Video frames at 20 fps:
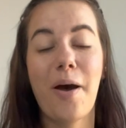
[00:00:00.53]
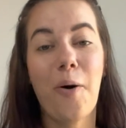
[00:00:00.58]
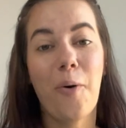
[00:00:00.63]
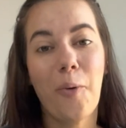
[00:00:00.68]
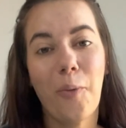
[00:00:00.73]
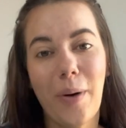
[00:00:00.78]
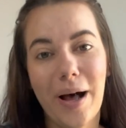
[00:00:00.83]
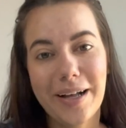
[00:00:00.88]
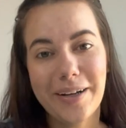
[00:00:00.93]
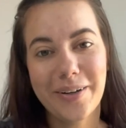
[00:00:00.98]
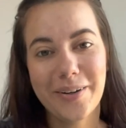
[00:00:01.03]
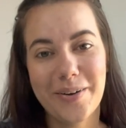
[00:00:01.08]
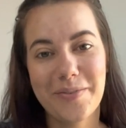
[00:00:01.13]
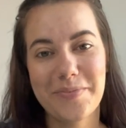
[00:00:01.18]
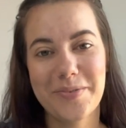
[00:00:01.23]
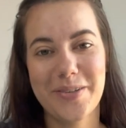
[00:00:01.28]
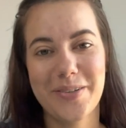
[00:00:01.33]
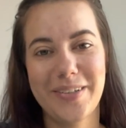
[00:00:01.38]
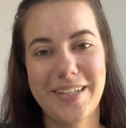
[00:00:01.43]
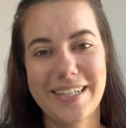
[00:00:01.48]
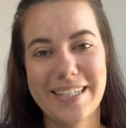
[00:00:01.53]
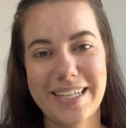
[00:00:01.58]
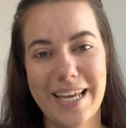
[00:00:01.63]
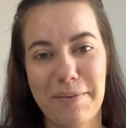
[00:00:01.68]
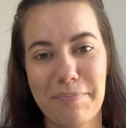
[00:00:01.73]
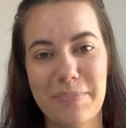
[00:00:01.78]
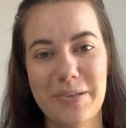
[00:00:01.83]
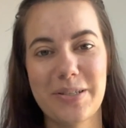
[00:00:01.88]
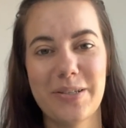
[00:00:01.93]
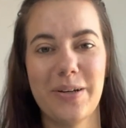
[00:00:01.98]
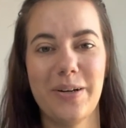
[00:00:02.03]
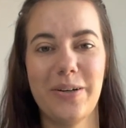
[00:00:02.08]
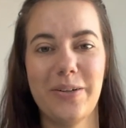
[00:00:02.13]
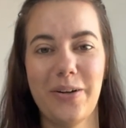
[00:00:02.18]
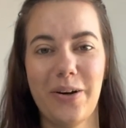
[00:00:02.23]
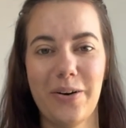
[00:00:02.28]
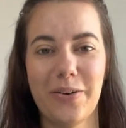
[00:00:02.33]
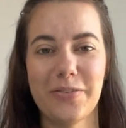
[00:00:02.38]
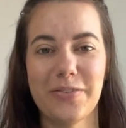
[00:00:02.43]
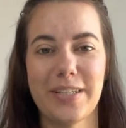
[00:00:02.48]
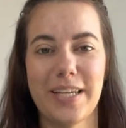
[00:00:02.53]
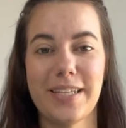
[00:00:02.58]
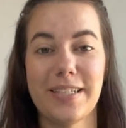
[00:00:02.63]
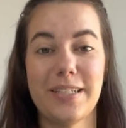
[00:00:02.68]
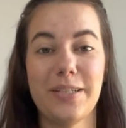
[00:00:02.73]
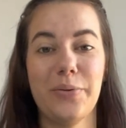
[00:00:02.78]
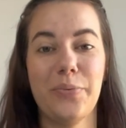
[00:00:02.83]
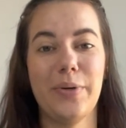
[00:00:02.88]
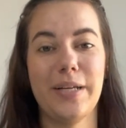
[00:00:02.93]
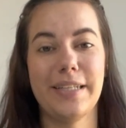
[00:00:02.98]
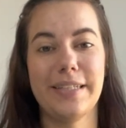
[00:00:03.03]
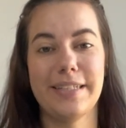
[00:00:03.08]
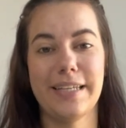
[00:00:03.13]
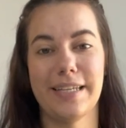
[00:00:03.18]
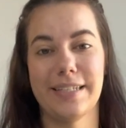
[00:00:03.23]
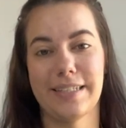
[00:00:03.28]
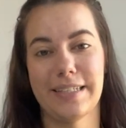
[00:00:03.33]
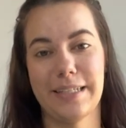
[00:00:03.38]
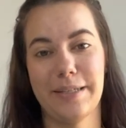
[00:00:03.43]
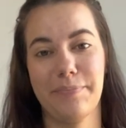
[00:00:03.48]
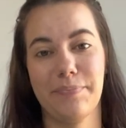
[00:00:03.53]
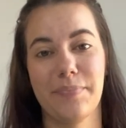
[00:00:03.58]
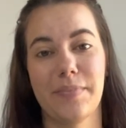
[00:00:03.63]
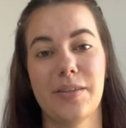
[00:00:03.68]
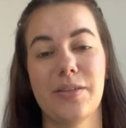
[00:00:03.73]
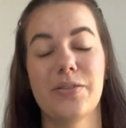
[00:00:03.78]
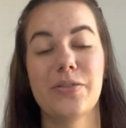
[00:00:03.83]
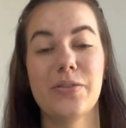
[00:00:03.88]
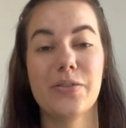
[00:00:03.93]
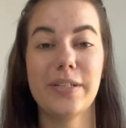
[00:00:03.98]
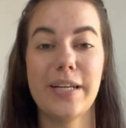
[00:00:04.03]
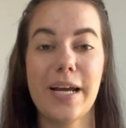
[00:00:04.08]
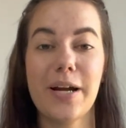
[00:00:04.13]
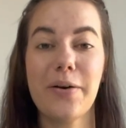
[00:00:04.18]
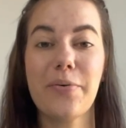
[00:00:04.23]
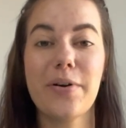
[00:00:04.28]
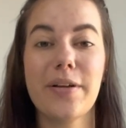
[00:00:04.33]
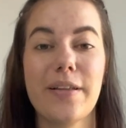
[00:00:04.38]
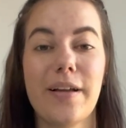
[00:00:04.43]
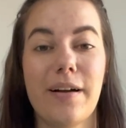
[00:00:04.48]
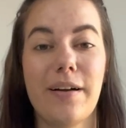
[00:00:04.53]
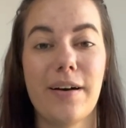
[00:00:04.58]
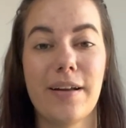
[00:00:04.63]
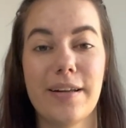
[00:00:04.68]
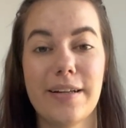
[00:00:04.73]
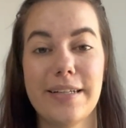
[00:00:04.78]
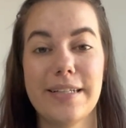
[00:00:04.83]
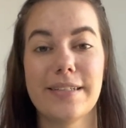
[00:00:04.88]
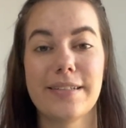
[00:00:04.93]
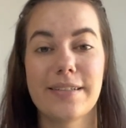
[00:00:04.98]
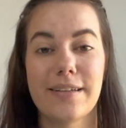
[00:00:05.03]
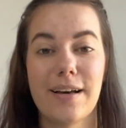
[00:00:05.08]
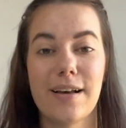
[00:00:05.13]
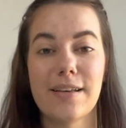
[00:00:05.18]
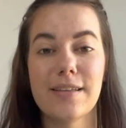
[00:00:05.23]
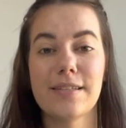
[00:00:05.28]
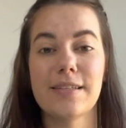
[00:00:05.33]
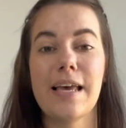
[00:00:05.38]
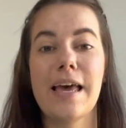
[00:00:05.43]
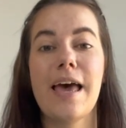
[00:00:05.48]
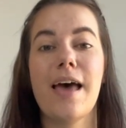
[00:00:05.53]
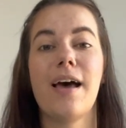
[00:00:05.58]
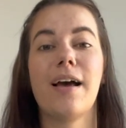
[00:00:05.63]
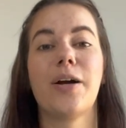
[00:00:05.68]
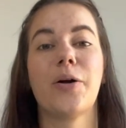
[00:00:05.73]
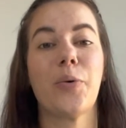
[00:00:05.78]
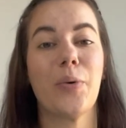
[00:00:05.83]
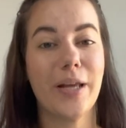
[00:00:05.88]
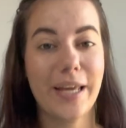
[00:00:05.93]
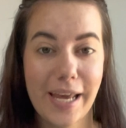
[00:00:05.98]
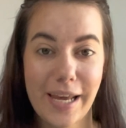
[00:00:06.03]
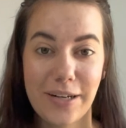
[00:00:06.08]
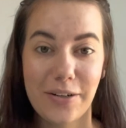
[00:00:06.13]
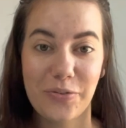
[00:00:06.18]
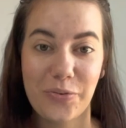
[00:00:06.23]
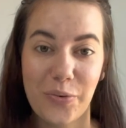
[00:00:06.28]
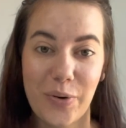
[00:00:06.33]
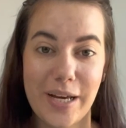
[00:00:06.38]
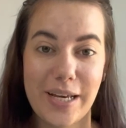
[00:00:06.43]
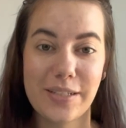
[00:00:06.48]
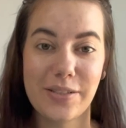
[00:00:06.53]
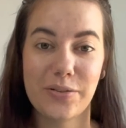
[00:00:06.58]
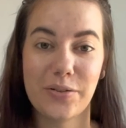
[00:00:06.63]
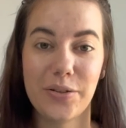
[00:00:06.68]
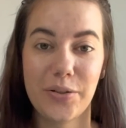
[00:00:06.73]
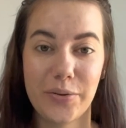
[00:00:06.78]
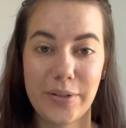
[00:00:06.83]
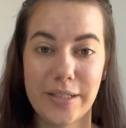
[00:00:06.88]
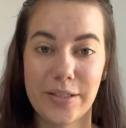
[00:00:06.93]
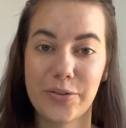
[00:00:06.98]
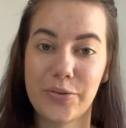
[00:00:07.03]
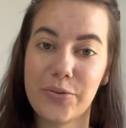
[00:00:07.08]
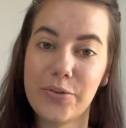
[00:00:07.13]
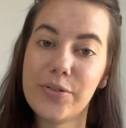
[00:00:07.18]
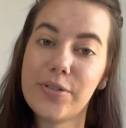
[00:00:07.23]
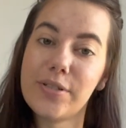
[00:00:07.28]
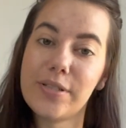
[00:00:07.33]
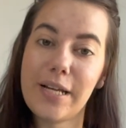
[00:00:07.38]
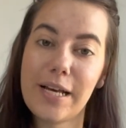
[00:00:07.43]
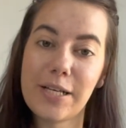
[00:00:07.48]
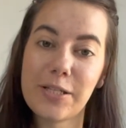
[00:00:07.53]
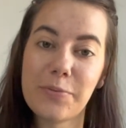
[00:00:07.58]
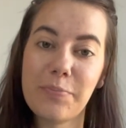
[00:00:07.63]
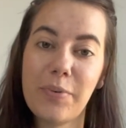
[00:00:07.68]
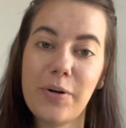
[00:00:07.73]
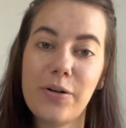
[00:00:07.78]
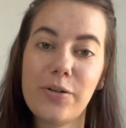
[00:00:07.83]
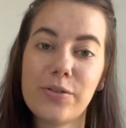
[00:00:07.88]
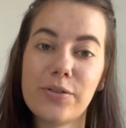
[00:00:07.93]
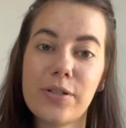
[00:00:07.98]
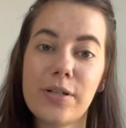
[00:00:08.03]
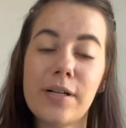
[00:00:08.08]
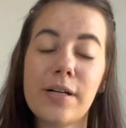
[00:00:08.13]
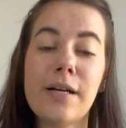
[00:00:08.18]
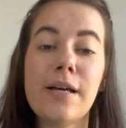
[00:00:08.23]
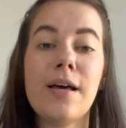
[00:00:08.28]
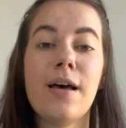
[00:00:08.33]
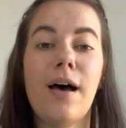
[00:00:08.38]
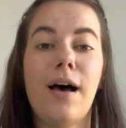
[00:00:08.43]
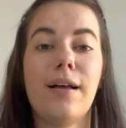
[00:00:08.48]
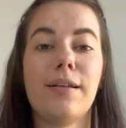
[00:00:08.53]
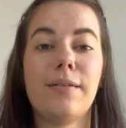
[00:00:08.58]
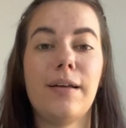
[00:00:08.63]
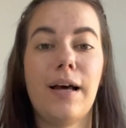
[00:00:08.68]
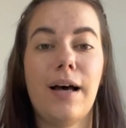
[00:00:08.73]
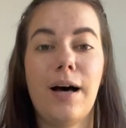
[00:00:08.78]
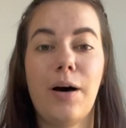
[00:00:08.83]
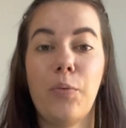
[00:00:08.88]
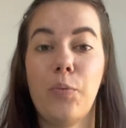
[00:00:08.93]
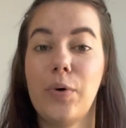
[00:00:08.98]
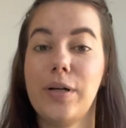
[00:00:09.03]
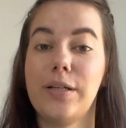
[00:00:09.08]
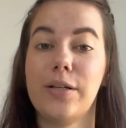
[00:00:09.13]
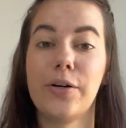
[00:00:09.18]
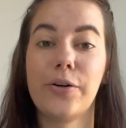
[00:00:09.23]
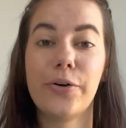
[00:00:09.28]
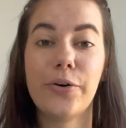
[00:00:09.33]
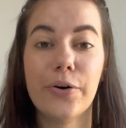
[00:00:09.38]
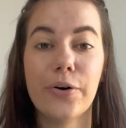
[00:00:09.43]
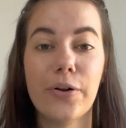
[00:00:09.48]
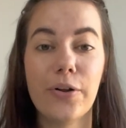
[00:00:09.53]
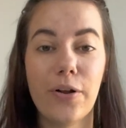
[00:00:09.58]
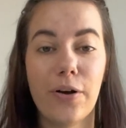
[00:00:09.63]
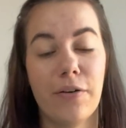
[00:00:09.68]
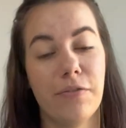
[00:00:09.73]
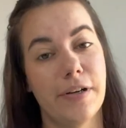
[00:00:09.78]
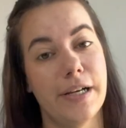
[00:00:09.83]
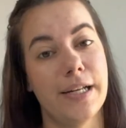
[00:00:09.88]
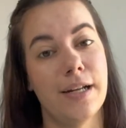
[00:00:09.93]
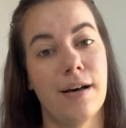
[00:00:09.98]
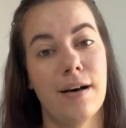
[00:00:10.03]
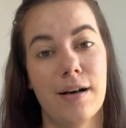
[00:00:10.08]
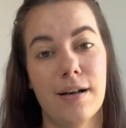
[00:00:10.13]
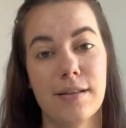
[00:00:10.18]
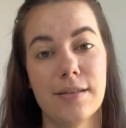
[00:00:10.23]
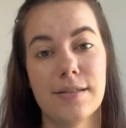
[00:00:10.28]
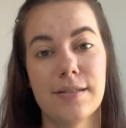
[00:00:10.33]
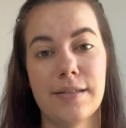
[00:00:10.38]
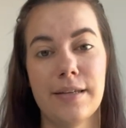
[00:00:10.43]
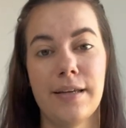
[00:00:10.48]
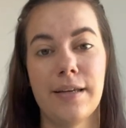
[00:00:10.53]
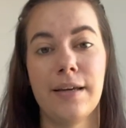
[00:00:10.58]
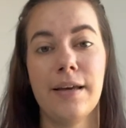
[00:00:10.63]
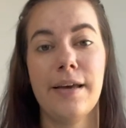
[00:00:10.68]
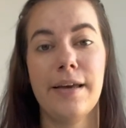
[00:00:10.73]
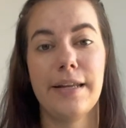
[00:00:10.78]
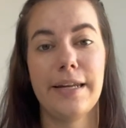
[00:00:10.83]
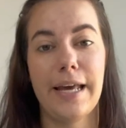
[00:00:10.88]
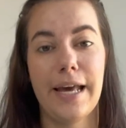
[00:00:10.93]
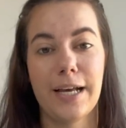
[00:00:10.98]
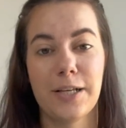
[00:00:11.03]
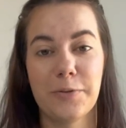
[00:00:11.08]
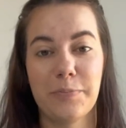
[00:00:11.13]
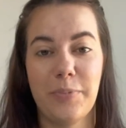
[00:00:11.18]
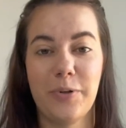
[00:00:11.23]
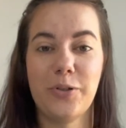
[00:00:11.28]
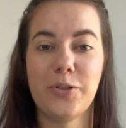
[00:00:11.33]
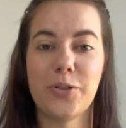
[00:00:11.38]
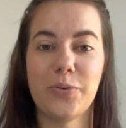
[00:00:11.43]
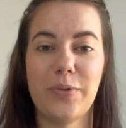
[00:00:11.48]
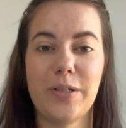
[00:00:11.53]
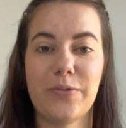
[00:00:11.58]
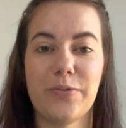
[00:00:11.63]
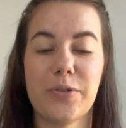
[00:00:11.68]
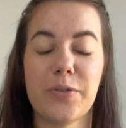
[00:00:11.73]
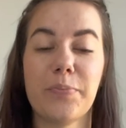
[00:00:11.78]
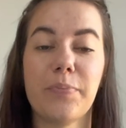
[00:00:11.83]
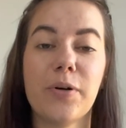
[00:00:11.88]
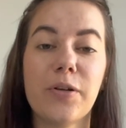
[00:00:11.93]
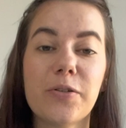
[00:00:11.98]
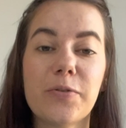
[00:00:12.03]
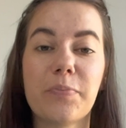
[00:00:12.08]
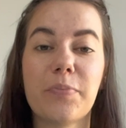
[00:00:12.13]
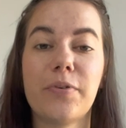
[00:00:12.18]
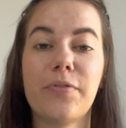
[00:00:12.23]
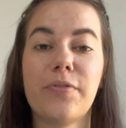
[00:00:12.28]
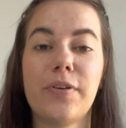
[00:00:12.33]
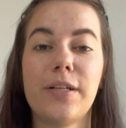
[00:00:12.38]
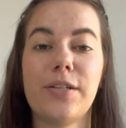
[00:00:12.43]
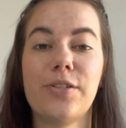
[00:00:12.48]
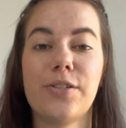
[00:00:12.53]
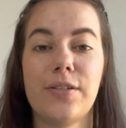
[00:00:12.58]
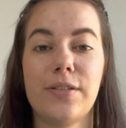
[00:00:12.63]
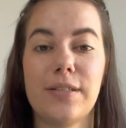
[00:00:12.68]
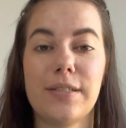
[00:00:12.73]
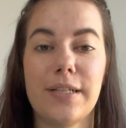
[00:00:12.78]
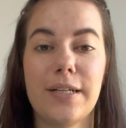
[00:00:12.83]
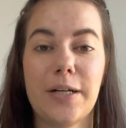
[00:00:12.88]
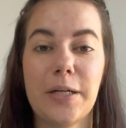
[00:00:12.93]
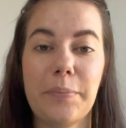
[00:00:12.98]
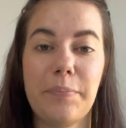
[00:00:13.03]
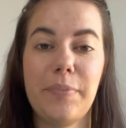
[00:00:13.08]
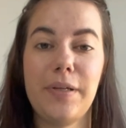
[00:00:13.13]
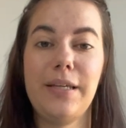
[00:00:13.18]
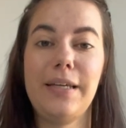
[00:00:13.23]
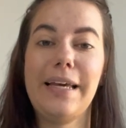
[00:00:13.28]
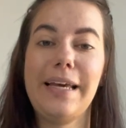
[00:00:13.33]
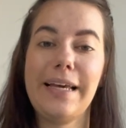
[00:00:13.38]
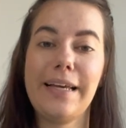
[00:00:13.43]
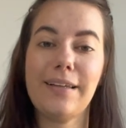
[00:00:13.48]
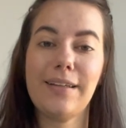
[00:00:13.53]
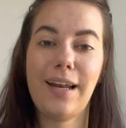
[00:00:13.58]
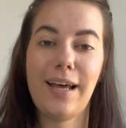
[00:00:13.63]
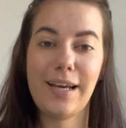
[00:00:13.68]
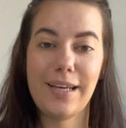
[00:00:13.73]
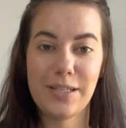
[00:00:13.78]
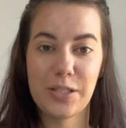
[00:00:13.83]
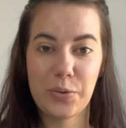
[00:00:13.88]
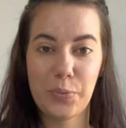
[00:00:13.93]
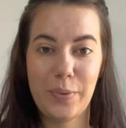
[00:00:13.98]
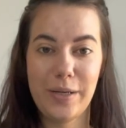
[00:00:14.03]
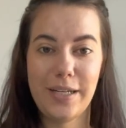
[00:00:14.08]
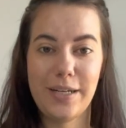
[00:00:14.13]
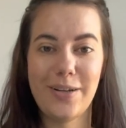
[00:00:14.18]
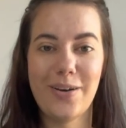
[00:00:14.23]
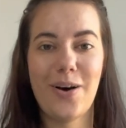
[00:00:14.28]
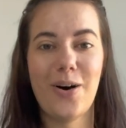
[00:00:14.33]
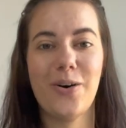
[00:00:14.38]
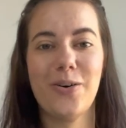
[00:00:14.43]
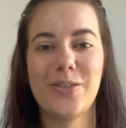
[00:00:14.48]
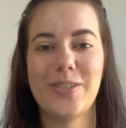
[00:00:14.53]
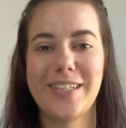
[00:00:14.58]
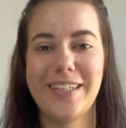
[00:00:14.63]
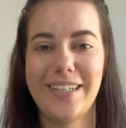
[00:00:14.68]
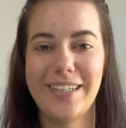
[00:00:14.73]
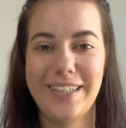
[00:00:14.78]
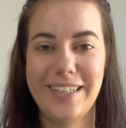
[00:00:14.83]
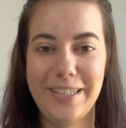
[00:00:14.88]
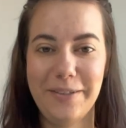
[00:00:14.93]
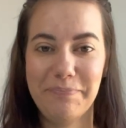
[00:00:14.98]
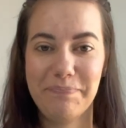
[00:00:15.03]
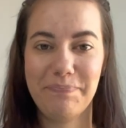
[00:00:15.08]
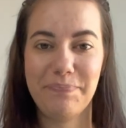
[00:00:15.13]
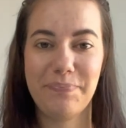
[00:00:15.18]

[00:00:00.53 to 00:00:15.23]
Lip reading: Welcome to this episode of Sassy with Tessie. Today we're going to discuss creative ways to do intrusion exposure with the goal of enhancing the exposure with response prevention therapy in clients with OCD.